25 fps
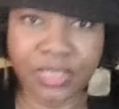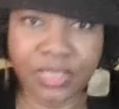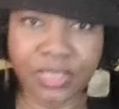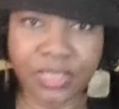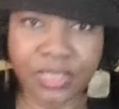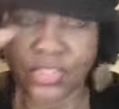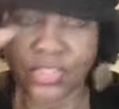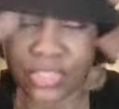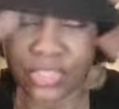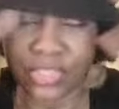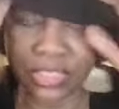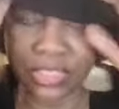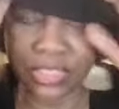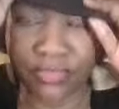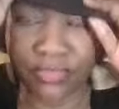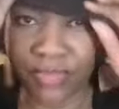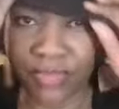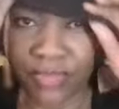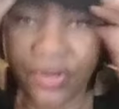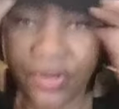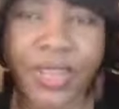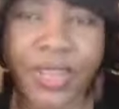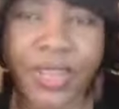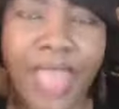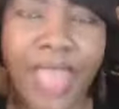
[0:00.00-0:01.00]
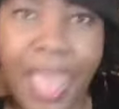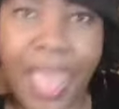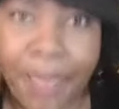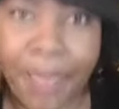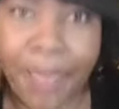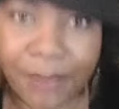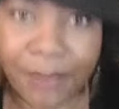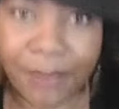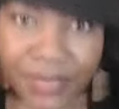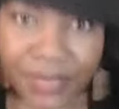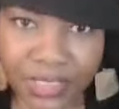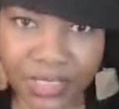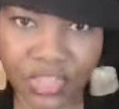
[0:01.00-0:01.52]
she's very
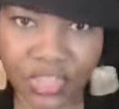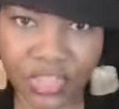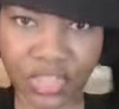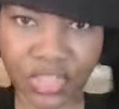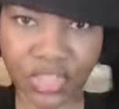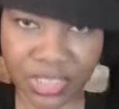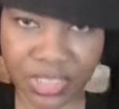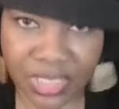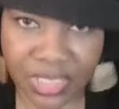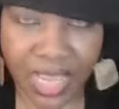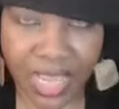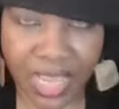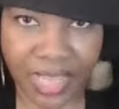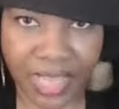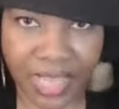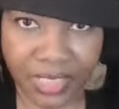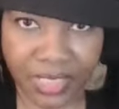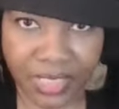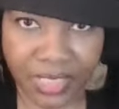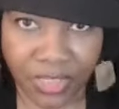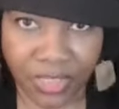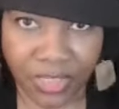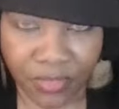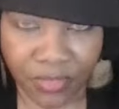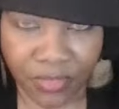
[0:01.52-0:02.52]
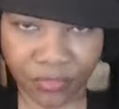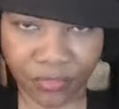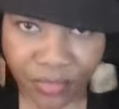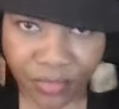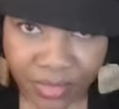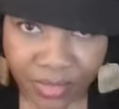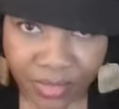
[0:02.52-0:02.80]
happy to just kind of